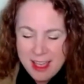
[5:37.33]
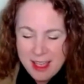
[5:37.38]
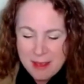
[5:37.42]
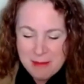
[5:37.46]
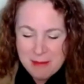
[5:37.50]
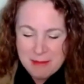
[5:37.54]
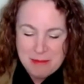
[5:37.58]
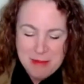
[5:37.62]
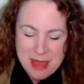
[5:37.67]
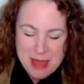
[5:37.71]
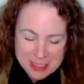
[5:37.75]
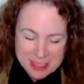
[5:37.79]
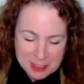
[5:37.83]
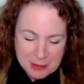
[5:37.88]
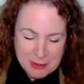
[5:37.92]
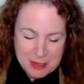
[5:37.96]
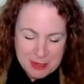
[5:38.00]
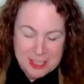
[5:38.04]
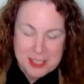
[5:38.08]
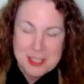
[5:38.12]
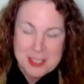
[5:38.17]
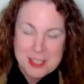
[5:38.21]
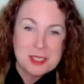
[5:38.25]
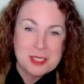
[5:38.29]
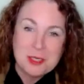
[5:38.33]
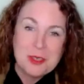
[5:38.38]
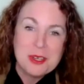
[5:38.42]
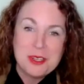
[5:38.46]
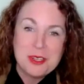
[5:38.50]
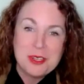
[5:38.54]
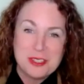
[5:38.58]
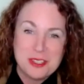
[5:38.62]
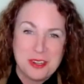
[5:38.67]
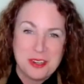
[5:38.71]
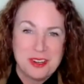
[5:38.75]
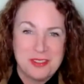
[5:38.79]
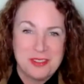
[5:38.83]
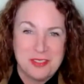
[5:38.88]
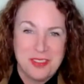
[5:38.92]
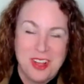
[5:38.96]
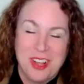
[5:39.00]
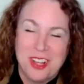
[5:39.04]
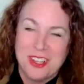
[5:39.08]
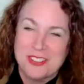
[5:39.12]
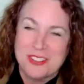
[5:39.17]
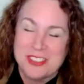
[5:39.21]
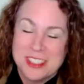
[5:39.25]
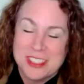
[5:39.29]
Mainly because lawyers are
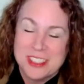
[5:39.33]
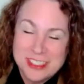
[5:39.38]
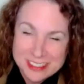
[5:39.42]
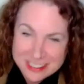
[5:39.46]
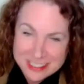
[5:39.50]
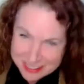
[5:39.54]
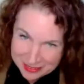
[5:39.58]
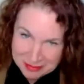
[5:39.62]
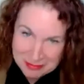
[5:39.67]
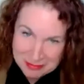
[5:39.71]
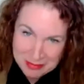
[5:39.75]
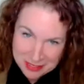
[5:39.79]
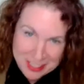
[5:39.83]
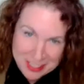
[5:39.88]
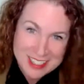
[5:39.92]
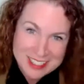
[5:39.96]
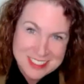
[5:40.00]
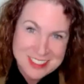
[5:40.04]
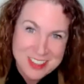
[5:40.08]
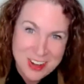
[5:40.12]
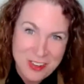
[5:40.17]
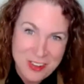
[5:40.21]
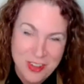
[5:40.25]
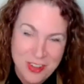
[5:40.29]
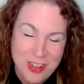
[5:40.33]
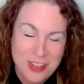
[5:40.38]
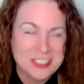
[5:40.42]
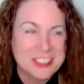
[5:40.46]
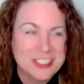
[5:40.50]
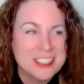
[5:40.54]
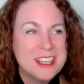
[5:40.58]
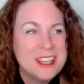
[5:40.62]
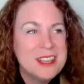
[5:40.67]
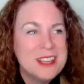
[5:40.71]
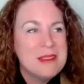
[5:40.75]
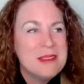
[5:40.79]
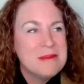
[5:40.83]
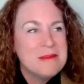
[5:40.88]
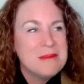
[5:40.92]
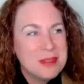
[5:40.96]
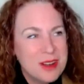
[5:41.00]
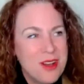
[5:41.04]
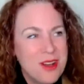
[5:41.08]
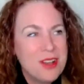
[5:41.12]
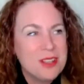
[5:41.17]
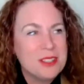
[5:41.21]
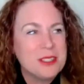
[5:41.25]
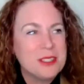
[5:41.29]
involved and it's our fault, but
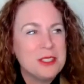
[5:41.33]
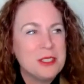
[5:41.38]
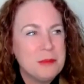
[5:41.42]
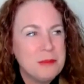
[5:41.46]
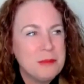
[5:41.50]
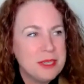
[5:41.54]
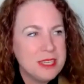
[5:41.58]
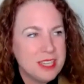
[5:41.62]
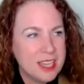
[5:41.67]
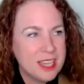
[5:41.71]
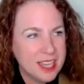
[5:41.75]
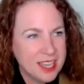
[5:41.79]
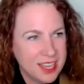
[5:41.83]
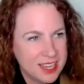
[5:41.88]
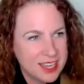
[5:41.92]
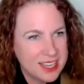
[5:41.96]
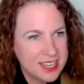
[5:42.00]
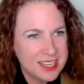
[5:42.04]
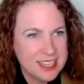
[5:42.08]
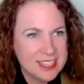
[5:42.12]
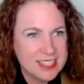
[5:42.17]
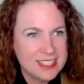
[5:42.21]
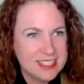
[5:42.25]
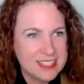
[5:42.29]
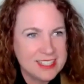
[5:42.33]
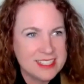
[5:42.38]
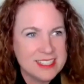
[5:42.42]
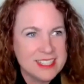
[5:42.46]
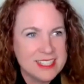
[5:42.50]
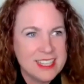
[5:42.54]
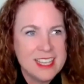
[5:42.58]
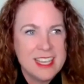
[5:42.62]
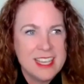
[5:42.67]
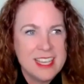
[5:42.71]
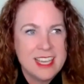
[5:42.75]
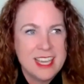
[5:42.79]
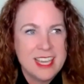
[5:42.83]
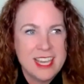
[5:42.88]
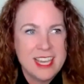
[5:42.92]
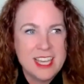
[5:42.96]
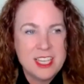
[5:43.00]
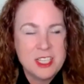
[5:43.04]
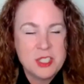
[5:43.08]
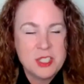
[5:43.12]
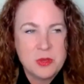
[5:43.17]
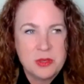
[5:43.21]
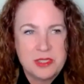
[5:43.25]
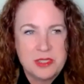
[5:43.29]
also because
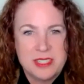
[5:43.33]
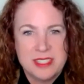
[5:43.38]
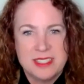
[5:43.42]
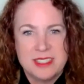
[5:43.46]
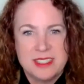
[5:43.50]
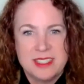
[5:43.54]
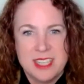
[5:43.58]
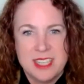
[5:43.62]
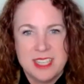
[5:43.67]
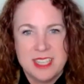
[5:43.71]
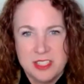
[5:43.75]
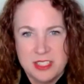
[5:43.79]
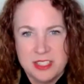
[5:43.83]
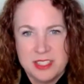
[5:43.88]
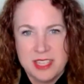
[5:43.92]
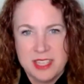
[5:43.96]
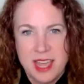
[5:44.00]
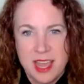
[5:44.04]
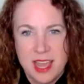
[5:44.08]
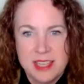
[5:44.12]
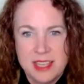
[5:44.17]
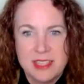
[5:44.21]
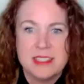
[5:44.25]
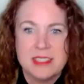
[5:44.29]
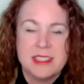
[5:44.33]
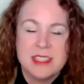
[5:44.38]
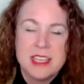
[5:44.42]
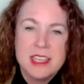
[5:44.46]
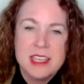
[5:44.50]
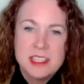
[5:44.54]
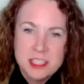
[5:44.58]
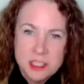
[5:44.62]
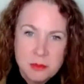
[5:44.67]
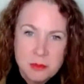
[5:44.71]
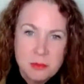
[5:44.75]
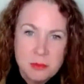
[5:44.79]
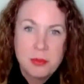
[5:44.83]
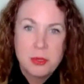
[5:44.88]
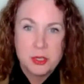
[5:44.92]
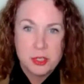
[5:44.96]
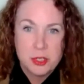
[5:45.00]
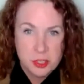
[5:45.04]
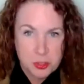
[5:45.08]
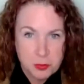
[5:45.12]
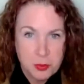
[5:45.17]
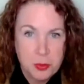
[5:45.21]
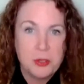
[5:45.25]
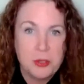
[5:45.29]
each one of these stages has some
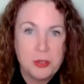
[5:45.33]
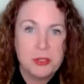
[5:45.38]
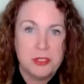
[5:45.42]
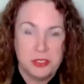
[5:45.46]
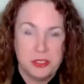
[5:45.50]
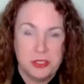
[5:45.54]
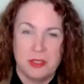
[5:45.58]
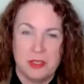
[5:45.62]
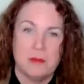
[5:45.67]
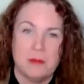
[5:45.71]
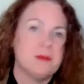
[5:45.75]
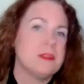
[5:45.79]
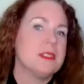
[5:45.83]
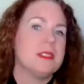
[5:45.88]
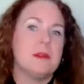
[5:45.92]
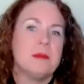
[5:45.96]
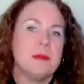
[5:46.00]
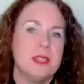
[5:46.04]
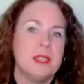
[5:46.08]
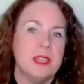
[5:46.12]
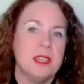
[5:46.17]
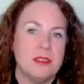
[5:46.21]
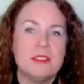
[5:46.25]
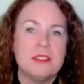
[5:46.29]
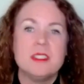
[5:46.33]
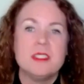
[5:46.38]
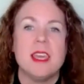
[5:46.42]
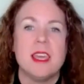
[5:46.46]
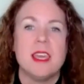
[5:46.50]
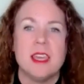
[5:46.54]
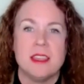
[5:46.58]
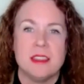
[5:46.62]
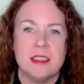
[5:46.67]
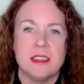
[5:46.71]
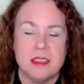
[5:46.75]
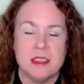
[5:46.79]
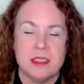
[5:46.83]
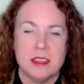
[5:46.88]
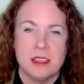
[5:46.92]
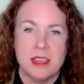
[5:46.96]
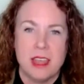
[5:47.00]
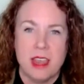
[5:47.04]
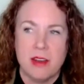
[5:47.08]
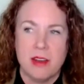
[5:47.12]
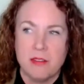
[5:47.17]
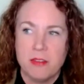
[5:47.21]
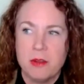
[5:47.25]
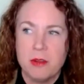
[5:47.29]
push-pull to them, some give-take, that
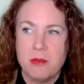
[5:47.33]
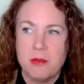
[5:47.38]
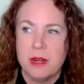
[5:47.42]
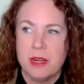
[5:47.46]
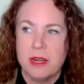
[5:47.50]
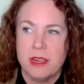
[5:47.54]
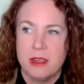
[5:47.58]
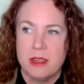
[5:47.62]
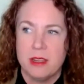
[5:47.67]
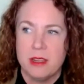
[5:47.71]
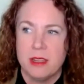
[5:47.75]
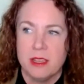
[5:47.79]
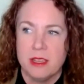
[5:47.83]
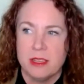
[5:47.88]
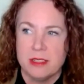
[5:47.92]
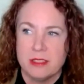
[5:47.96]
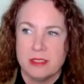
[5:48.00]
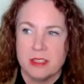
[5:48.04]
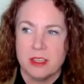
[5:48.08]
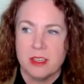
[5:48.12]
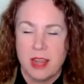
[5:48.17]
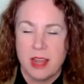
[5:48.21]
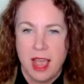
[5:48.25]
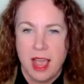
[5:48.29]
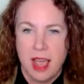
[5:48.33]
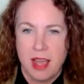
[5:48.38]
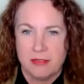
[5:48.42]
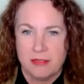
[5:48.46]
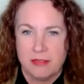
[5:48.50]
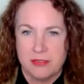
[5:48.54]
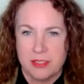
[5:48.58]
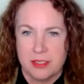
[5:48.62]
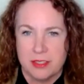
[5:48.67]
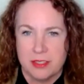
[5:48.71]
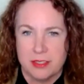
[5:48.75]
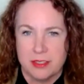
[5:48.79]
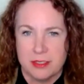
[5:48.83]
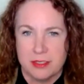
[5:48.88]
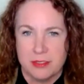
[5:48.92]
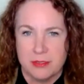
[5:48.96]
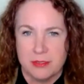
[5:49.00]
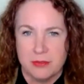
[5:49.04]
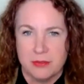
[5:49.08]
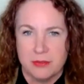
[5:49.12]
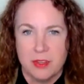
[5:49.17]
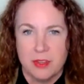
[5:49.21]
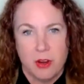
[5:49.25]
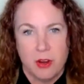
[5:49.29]
everybody is going to have to
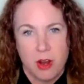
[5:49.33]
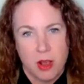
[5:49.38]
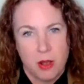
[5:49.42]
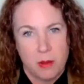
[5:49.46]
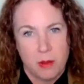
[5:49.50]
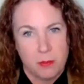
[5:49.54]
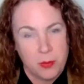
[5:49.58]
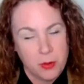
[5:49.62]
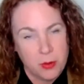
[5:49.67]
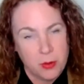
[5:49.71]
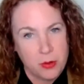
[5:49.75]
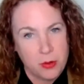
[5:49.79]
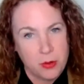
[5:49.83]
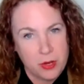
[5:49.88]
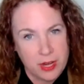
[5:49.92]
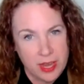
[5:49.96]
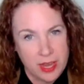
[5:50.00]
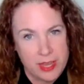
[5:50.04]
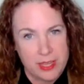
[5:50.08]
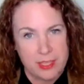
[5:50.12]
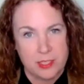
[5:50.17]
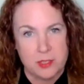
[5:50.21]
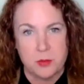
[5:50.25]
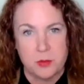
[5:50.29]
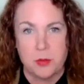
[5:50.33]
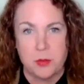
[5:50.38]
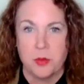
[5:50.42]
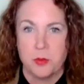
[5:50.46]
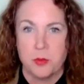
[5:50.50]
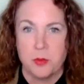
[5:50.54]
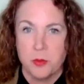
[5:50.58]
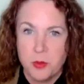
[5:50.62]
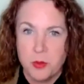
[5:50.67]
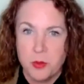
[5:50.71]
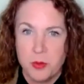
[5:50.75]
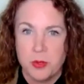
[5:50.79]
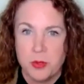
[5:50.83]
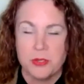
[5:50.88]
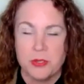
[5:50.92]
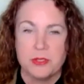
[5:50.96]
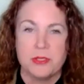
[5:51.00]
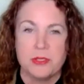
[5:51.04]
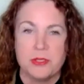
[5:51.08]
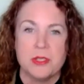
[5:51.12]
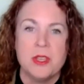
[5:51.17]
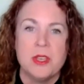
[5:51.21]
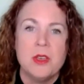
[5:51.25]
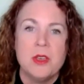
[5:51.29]
figure out per case, per
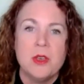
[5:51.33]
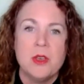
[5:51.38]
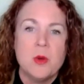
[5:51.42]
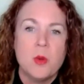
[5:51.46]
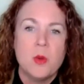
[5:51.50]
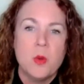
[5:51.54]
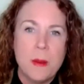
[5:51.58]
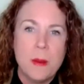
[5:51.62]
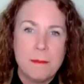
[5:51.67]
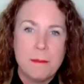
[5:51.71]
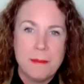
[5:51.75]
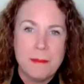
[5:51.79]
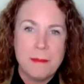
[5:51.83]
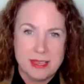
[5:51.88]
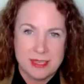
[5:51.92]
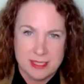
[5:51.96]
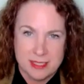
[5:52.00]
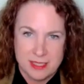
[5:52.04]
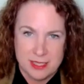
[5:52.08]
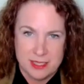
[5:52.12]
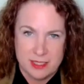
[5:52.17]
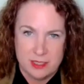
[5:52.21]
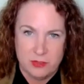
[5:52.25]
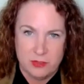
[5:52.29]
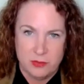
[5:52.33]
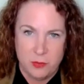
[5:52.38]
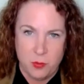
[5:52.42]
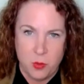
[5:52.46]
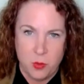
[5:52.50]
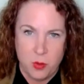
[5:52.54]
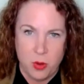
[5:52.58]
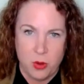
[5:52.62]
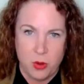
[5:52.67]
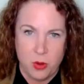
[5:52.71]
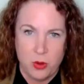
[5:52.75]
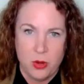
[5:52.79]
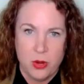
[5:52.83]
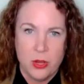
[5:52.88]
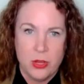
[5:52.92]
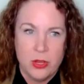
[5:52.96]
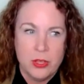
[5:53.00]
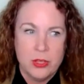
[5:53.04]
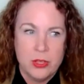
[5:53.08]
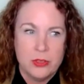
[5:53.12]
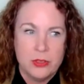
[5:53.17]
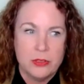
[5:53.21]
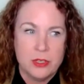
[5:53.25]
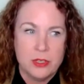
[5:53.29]
rule, what makes sense for
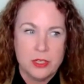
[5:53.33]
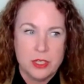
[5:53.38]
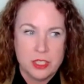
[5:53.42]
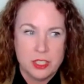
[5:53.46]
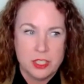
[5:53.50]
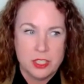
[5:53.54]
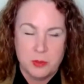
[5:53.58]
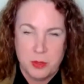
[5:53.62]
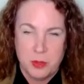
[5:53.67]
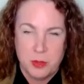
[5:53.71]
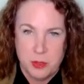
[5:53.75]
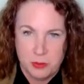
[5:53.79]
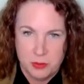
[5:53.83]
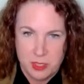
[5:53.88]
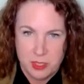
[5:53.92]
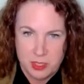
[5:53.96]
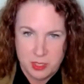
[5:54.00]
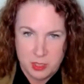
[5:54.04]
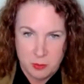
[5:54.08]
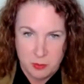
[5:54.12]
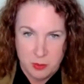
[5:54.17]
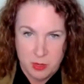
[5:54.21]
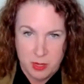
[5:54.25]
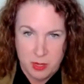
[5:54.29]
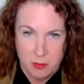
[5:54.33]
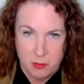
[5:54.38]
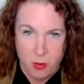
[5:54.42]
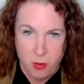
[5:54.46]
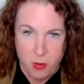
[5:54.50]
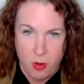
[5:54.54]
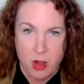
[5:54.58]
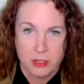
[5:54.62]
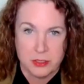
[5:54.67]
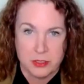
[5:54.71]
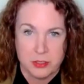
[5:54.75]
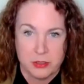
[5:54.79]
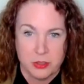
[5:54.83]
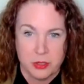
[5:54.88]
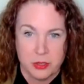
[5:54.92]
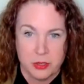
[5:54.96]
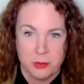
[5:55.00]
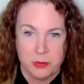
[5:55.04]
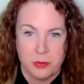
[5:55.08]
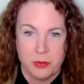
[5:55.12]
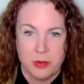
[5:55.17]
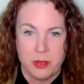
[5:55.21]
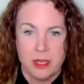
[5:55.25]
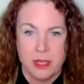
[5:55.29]
the dispute that's being brought to
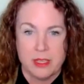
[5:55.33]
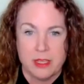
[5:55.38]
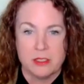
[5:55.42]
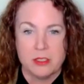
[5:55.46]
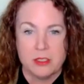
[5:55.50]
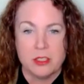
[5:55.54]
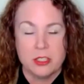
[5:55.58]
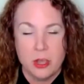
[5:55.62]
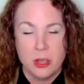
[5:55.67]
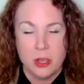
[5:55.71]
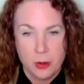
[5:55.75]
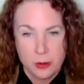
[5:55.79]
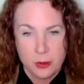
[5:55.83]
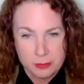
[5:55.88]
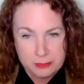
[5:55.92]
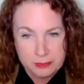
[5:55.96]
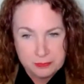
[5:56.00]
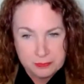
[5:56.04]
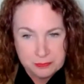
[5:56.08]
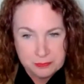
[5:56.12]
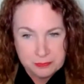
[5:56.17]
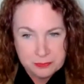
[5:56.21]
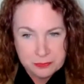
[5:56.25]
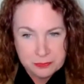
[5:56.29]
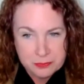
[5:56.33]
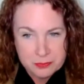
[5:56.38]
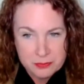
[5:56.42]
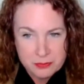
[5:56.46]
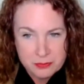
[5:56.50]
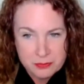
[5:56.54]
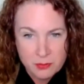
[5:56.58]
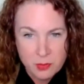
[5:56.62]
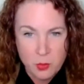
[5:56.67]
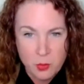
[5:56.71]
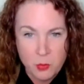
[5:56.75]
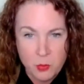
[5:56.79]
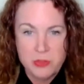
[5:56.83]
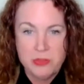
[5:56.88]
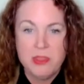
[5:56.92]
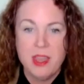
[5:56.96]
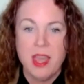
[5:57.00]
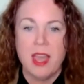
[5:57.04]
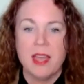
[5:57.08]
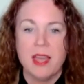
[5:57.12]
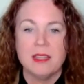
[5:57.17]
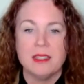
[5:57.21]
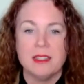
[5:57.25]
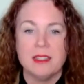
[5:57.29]
AAA. So with
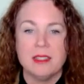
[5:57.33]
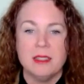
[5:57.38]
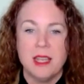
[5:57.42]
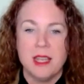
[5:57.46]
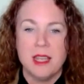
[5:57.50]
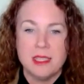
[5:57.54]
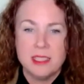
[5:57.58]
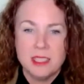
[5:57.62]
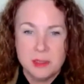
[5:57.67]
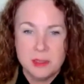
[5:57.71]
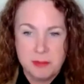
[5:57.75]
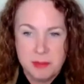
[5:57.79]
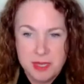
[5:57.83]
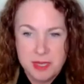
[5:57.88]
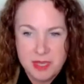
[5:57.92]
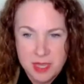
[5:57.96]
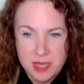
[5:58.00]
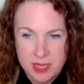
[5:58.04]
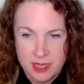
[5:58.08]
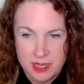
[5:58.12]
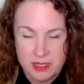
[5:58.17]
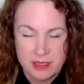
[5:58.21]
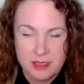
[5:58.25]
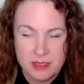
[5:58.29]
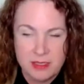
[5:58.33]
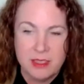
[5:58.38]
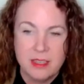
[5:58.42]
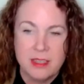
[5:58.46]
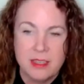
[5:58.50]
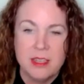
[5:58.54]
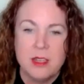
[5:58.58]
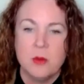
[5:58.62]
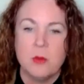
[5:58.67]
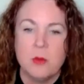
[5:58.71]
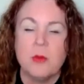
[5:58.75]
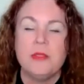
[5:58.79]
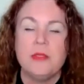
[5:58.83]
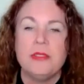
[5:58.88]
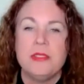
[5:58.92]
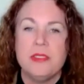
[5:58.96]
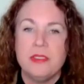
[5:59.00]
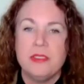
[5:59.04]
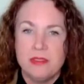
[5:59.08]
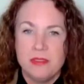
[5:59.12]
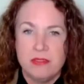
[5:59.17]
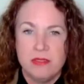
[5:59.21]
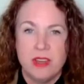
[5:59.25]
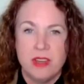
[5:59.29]
that, let's begin with
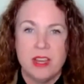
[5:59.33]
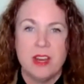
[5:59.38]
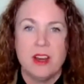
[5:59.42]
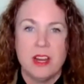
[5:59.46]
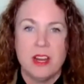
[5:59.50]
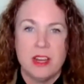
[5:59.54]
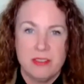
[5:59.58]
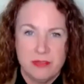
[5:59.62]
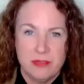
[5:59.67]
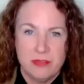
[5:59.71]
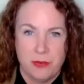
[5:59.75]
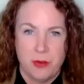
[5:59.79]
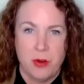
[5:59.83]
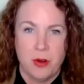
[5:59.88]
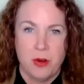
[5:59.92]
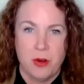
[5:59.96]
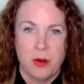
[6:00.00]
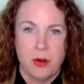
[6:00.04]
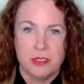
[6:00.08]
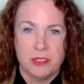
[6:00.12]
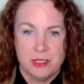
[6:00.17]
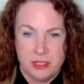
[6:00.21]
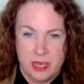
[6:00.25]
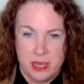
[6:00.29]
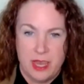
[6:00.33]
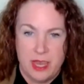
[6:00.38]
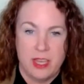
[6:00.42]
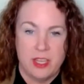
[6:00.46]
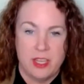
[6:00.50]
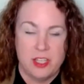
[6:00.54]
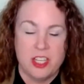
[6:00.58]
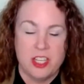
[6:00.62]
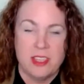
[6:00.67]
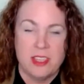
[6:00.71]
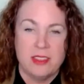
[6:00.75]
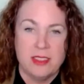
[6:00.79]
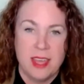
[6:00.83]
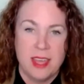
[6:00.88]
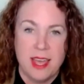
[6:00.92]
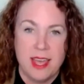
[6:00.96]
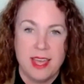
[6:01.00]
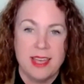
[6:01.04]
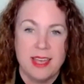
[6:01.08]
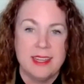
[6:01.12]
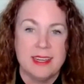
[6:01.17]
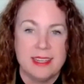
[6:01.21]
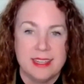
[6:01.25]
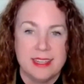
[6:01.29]
the very first stage, and
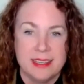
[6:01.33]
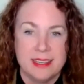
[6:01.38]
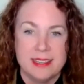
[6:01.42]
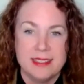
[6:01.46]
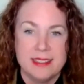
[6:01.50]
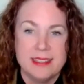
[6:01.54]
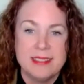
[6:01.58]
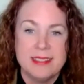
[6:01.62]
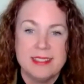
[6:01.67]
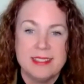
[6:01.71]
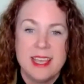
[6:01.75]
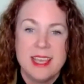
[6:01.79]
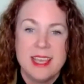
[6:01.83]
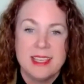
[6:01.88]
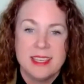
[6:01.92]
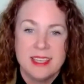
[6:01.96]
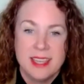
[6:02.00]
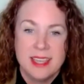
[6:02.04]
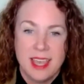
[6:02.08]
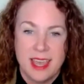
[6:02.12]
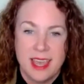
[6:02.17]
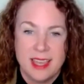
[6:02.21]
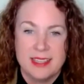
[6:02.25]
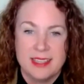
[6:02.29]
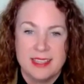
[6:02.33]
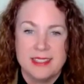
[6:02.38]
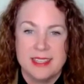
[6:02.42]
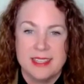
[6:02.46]
that is case